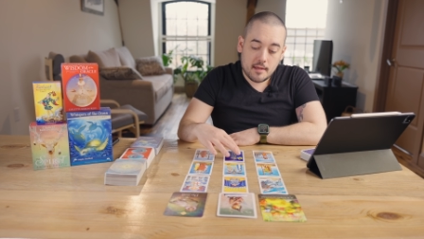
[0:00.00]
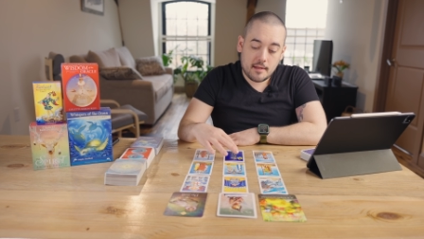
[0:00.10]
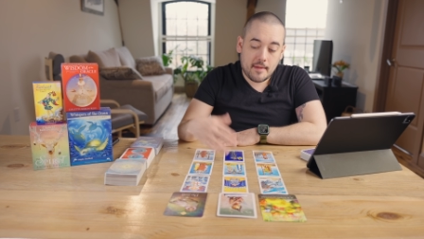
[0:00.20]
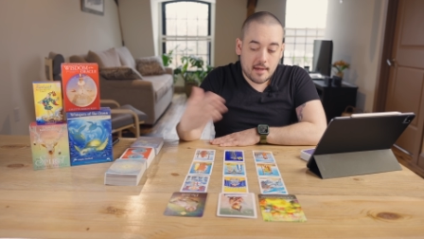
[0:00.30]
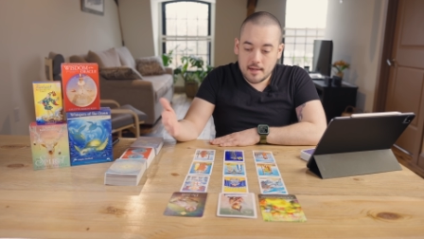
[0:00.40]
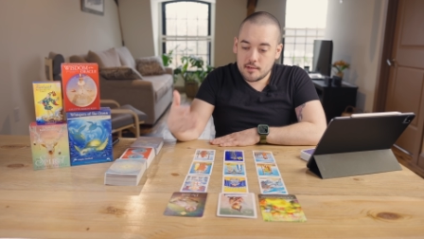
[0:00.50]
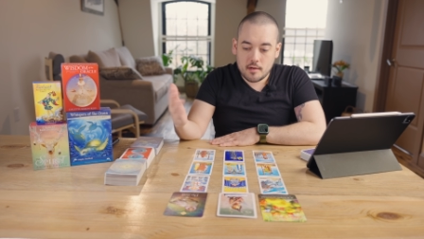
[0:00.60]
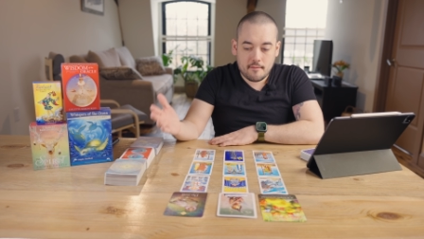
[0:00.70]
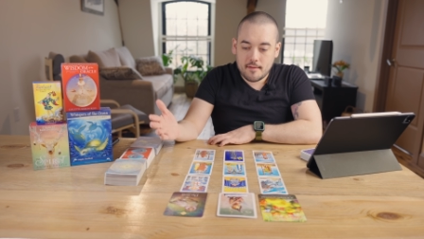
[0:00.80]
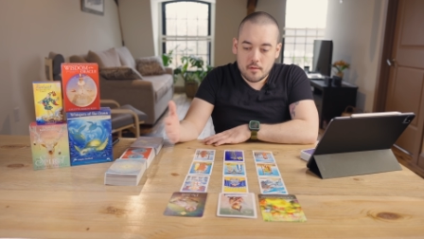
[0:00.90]
Um, I,
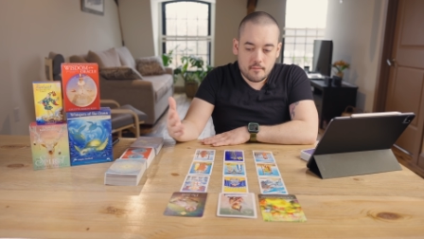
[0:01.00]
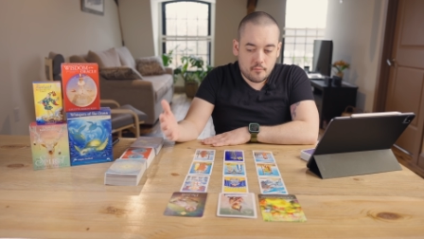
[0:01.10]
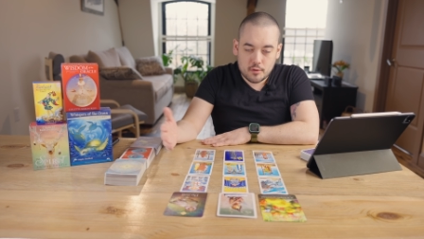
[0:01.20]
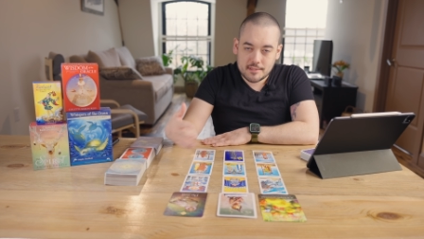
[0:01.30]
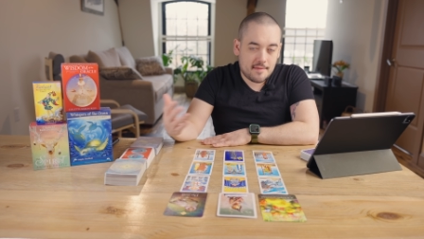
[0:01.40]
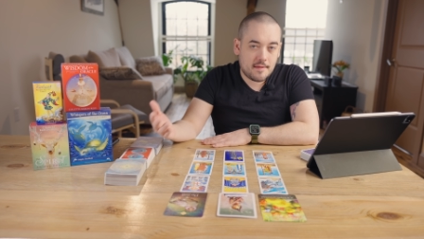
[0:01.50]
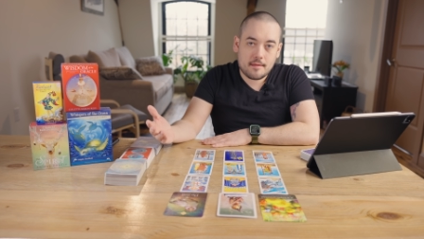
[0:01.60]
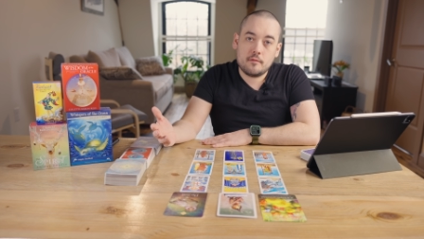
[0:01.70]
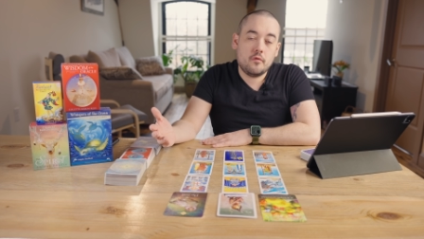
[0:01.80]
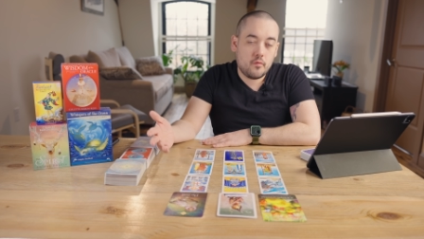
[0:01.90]
I, you know, of course, I think
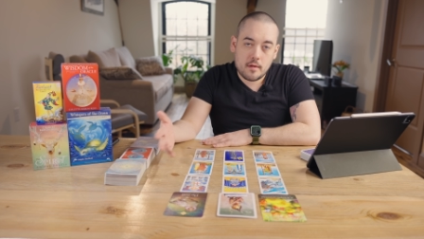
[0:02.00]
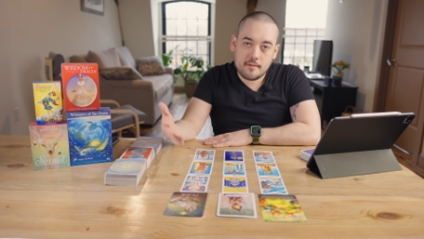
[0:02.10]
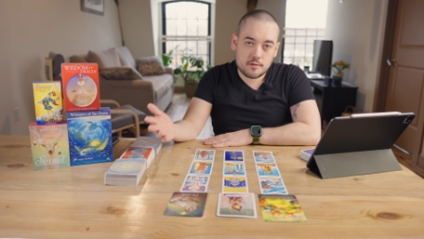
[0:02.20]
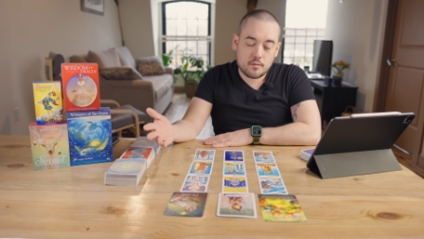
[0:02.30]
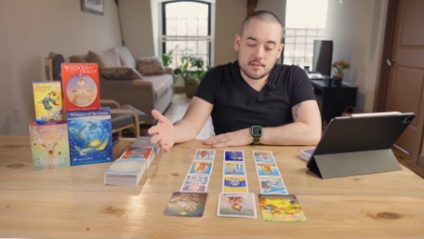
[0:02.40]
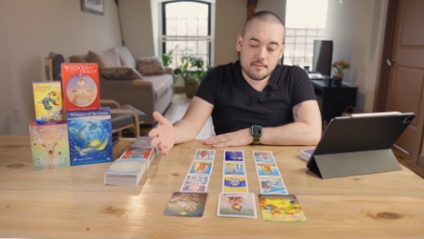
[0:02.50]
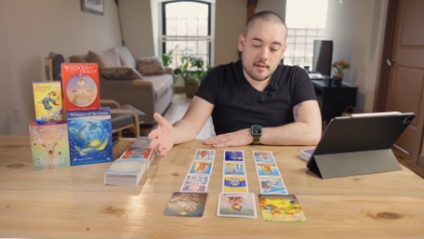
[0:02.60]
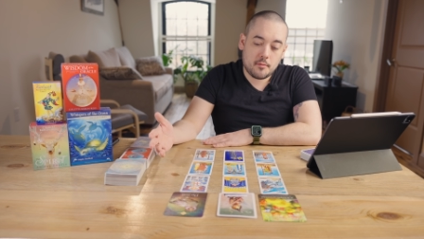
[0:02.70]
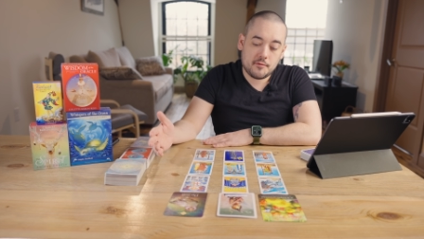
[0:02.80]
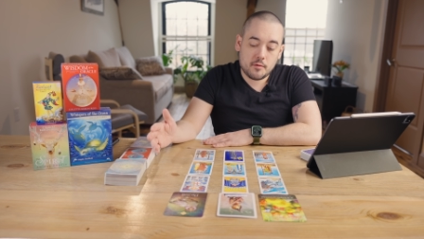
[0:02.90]
new love is always
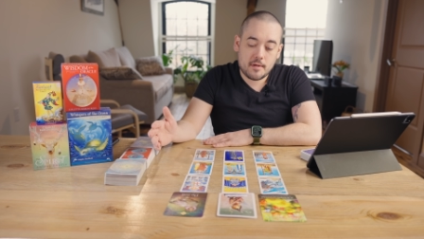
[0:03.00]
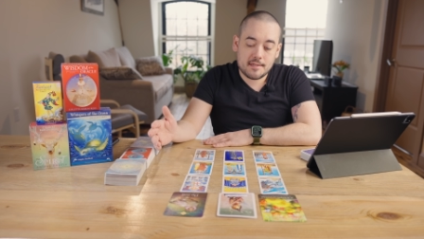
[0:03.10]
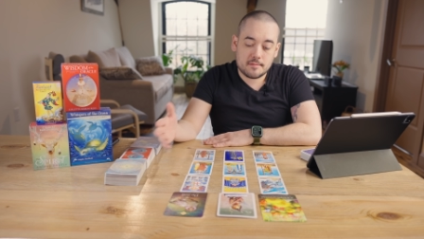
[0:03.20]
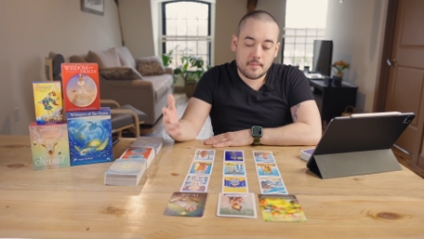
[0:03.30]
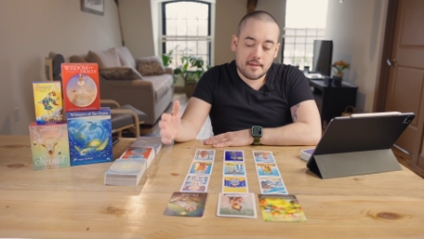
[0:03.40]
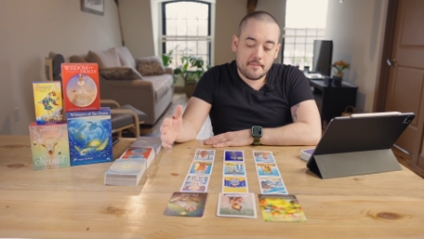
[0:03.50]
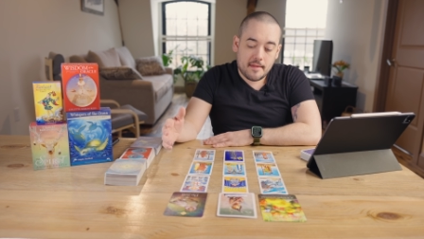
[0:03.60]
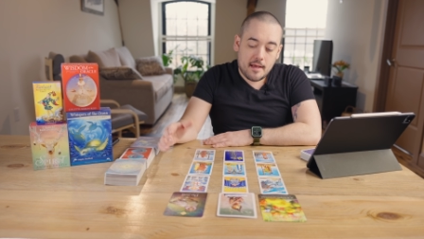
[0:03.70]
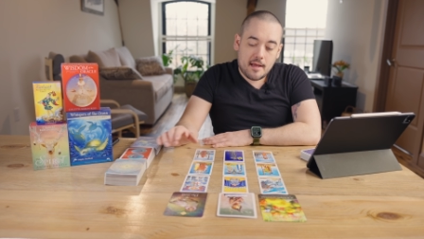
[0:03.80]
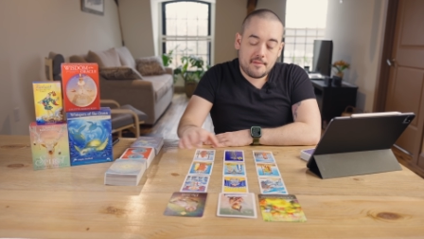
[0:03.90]
available to us, but
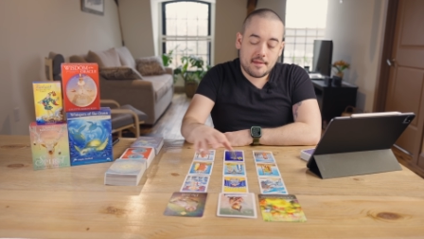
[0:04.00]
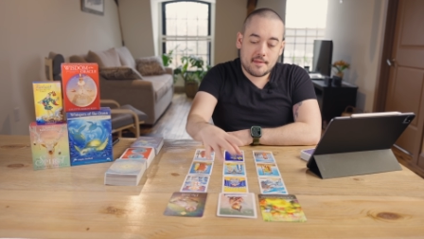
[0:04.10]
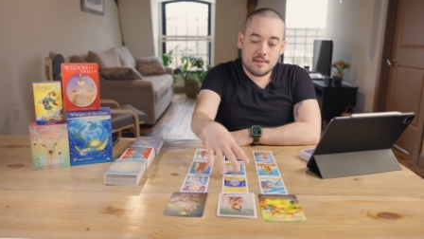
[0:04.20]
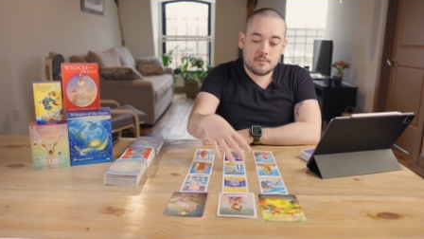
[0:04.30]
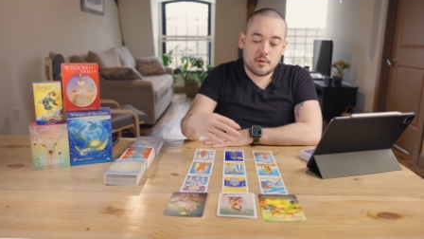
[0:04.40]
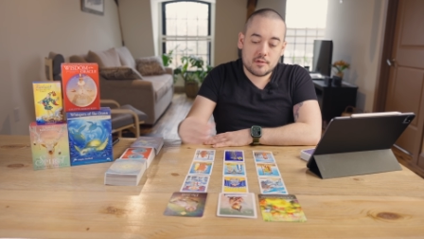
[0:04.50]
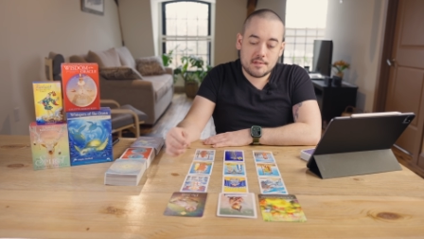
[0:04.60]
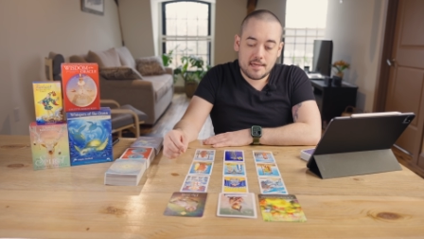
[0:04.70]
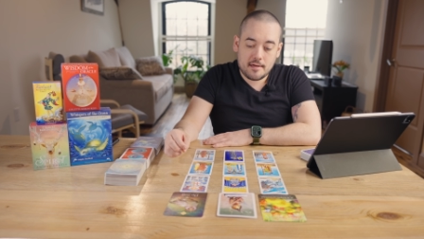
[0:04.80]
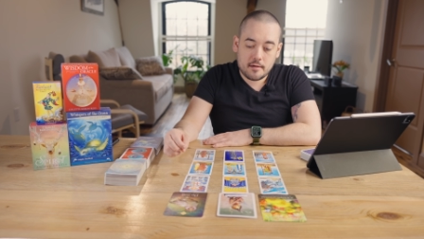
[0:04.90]
I feel like this
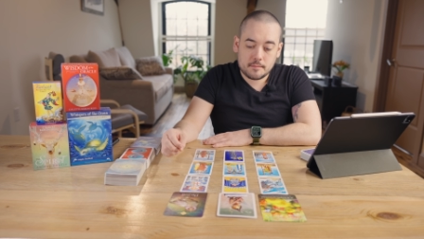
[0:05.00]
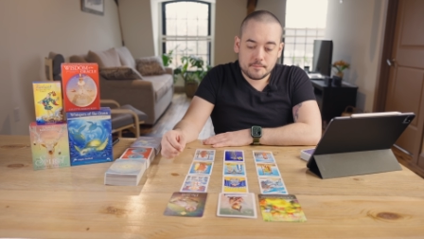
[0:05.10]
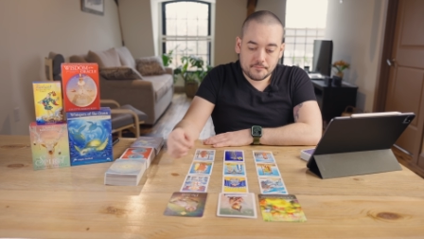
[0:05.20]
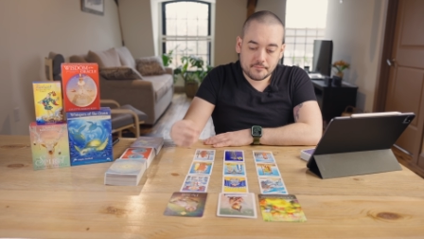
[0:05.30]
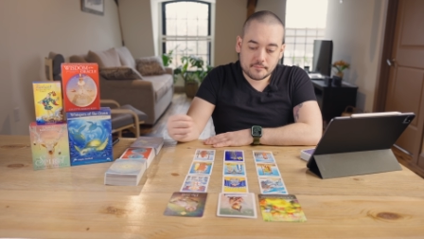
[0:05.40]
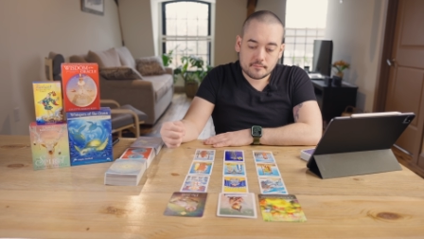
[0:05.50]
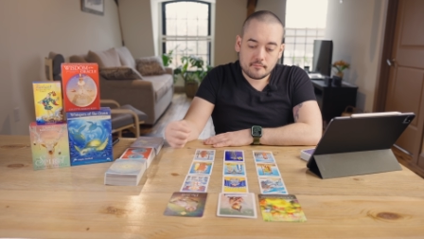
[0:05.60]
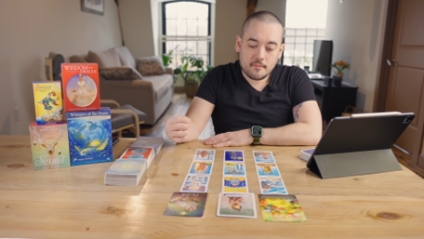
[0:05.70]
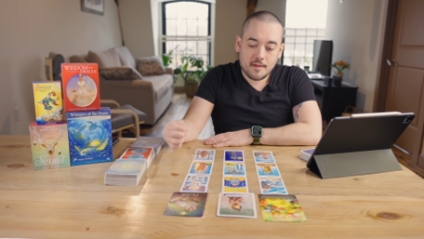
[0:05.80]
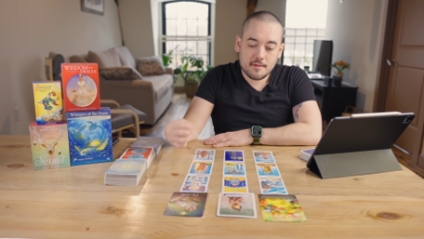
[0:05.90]
person here
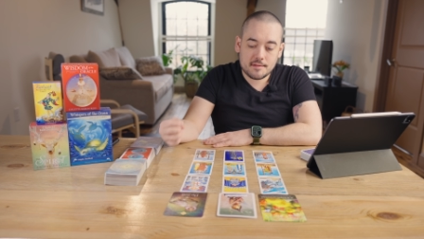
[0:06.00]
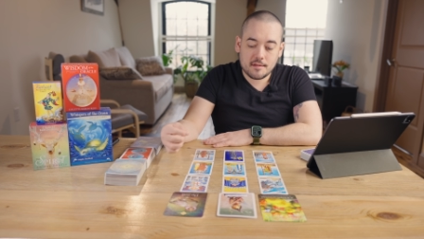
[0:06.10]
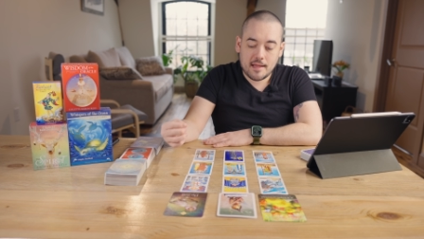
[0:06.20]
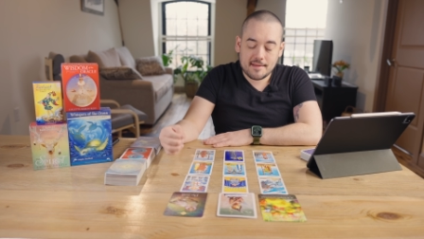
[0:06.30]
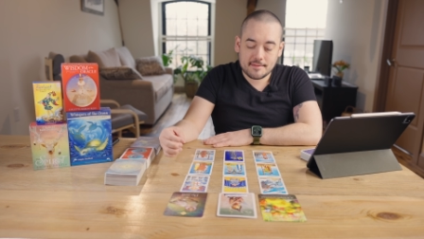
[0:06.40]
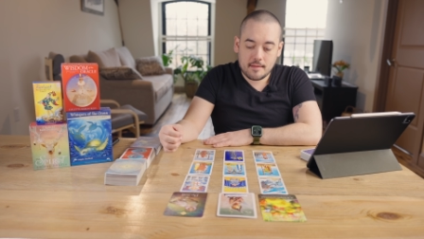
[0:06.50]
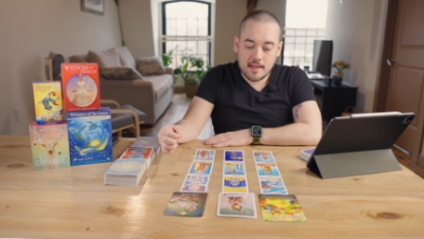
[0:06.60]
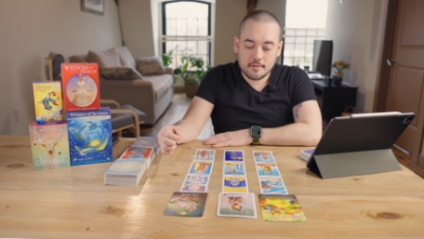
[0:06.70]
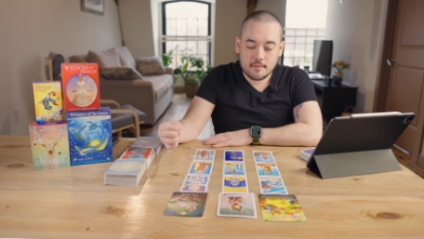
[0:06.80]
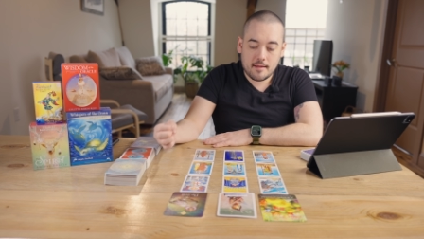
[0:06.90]
still has a
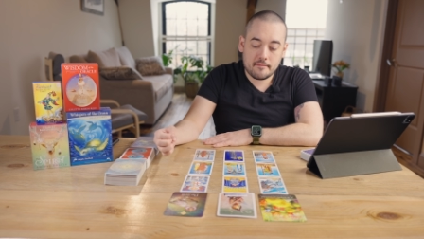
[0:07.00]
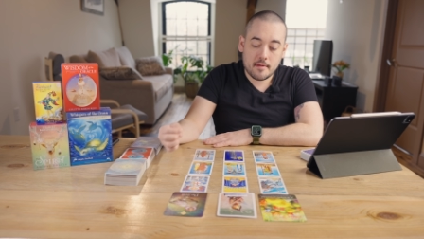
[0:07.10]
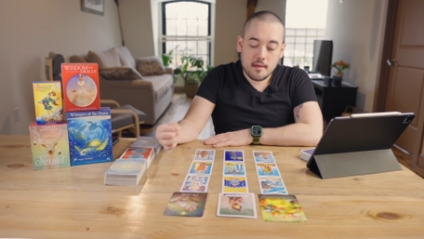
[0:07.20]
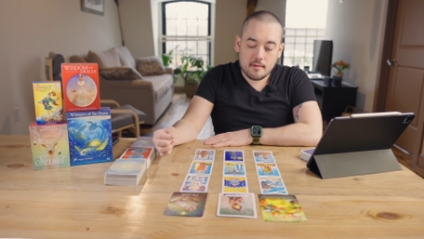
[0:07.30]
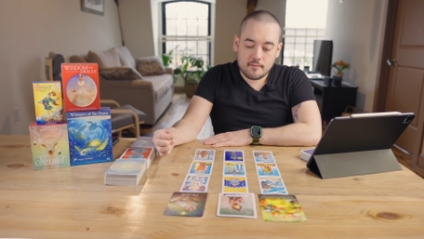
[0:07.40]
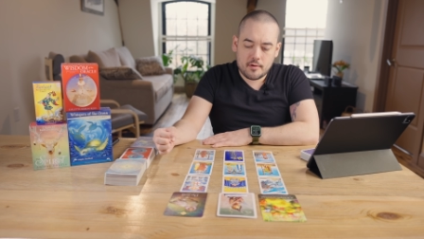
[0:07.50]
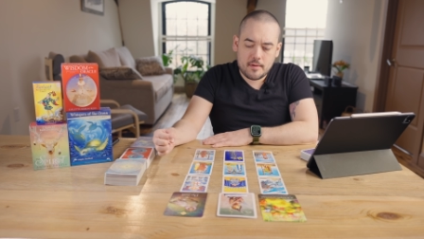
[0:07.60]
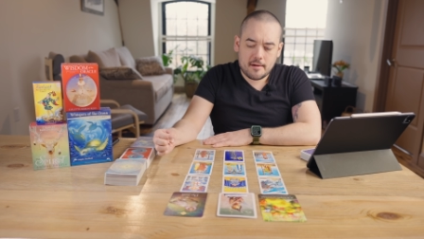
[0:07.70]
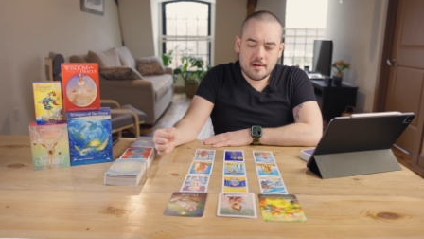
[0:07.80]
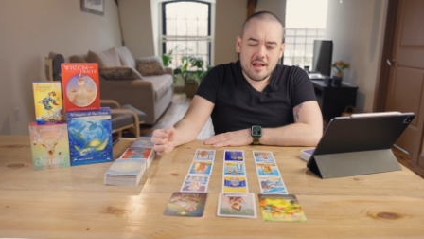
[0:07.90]
lot of love for you
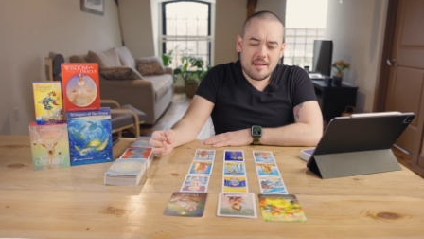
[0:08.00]
here.